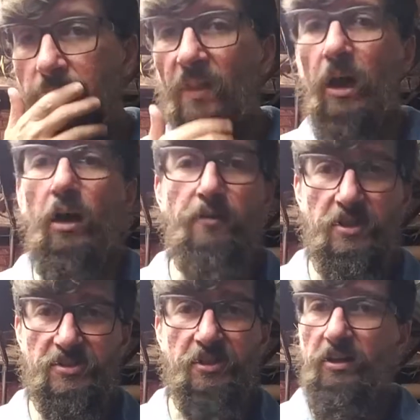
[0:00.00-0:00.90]

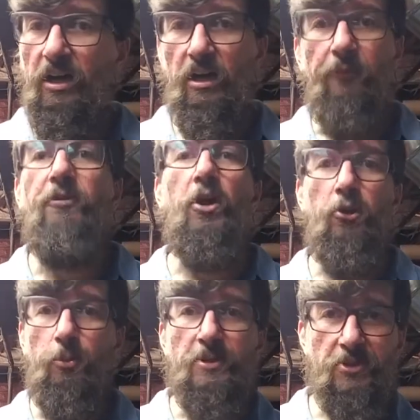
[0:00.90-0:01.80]
Obviously,
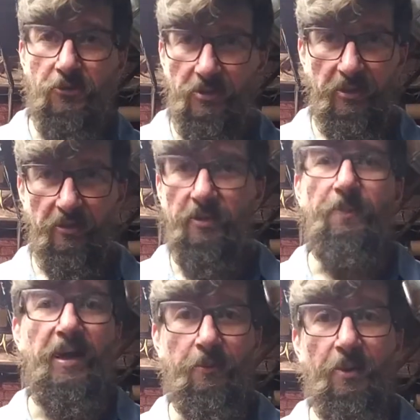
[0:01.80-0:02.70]
volume is going to
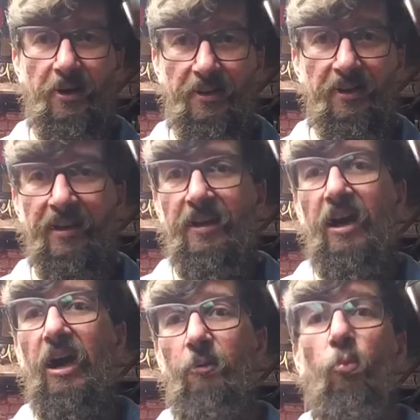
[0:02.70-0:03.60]
depend upon
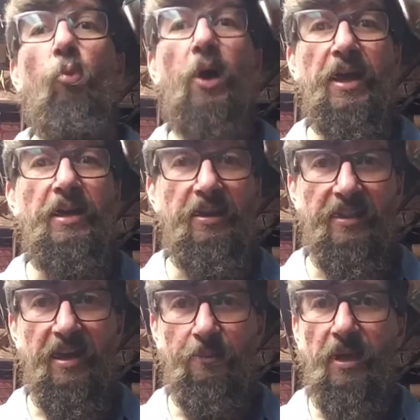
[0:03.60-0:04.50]
when I get
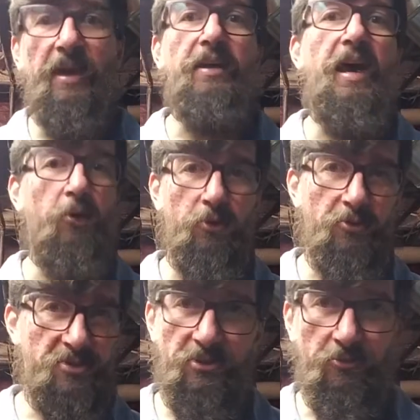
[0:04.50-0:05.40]
them and how
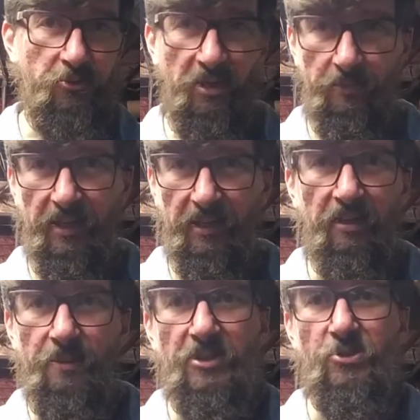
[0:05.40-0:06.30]
close to any of
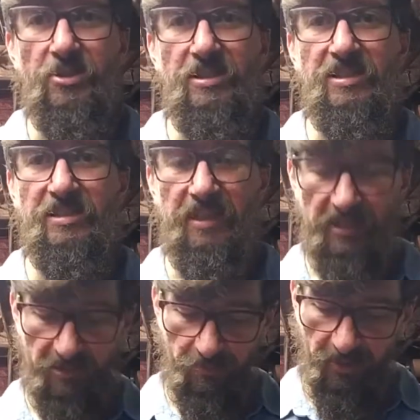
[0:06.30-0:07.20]
the major seasons it
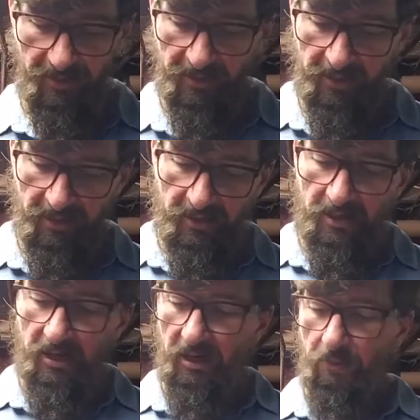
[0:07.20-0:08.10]
is. But
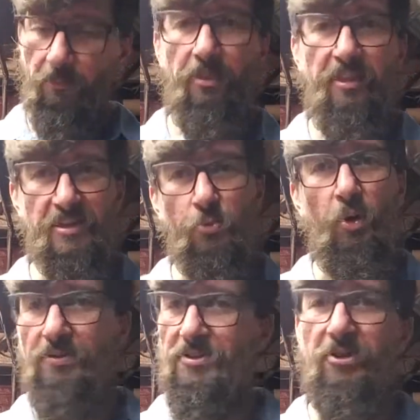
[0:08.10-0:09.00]
this
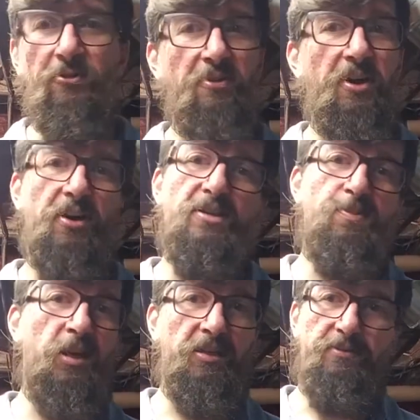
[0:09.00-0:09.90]
one so far has
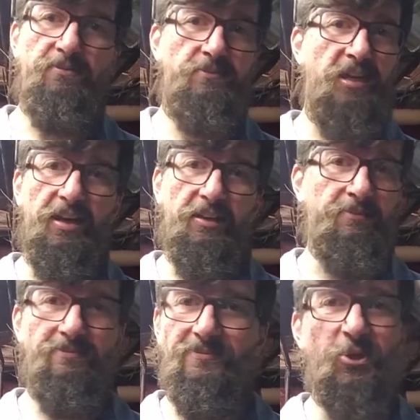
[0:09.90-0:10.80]
been getting
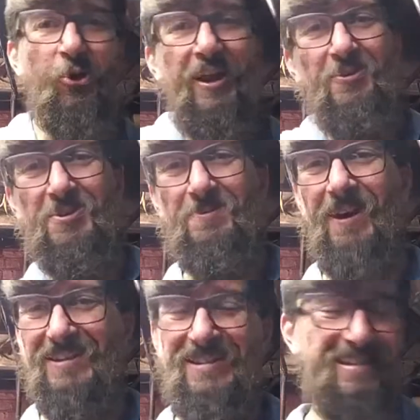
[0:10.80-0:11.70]
great
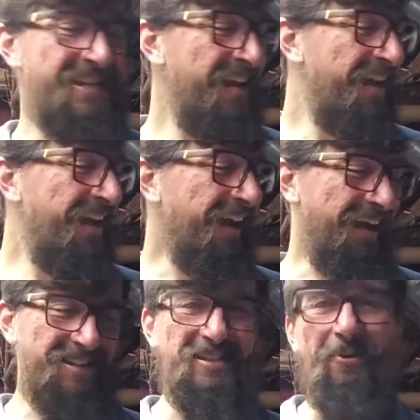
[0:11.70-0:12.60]
responses,
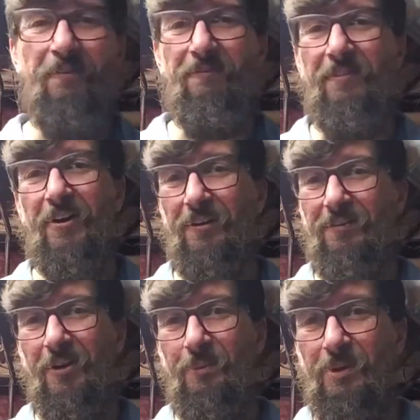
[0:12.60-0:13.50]
and so I'm very,
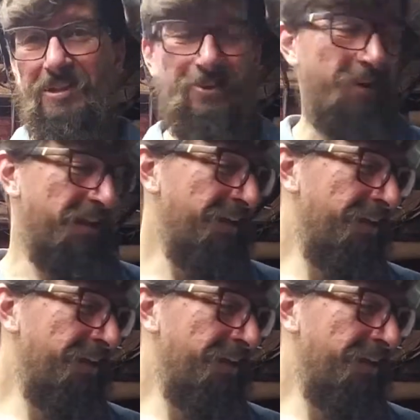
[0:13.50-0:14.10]
very pleased with it.